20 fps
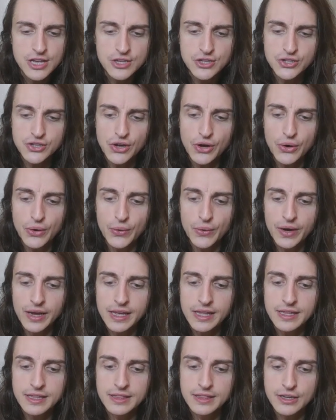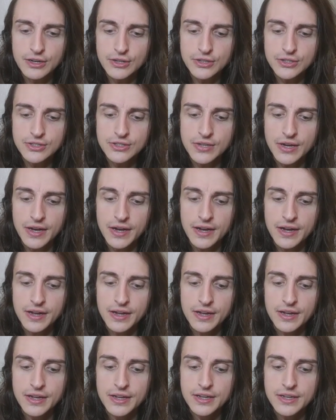So there's
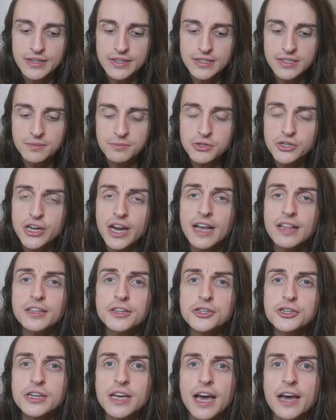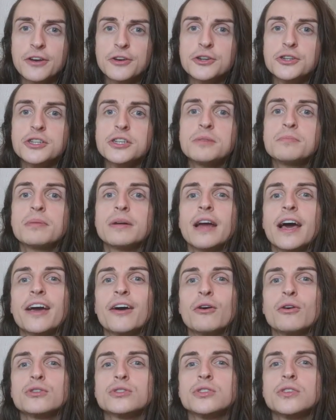some challenging energy, but
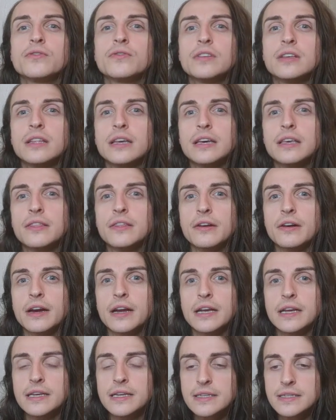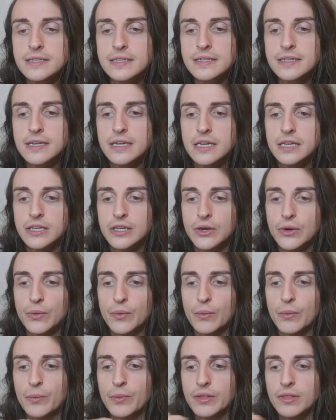I also feel like there is,
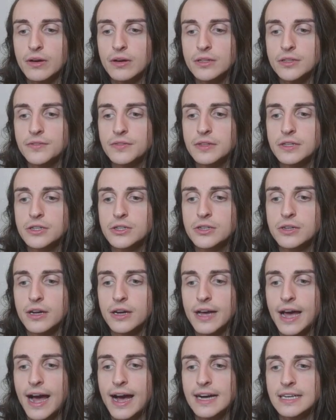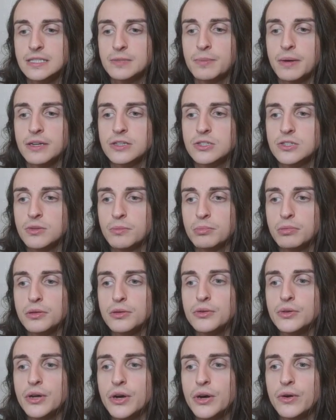with all of the aspects to
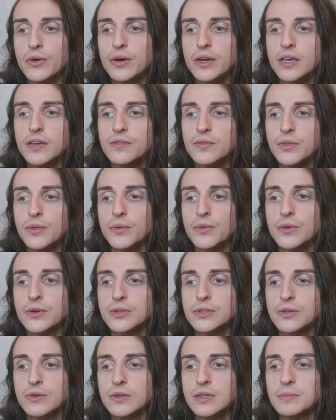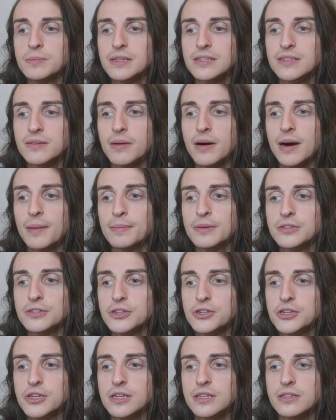Pluto, even though there's going to be some
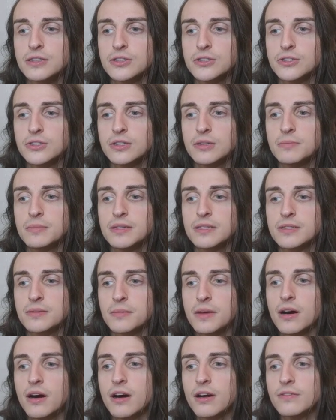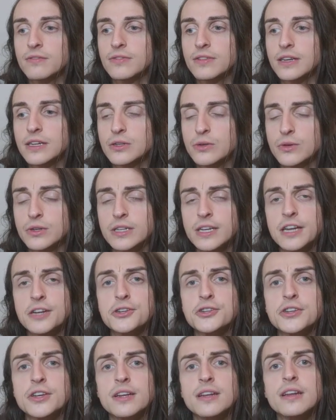opposition, there's going to be some conflict or
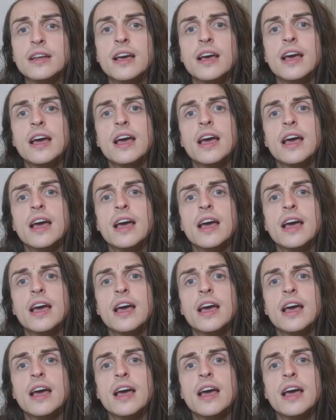tension,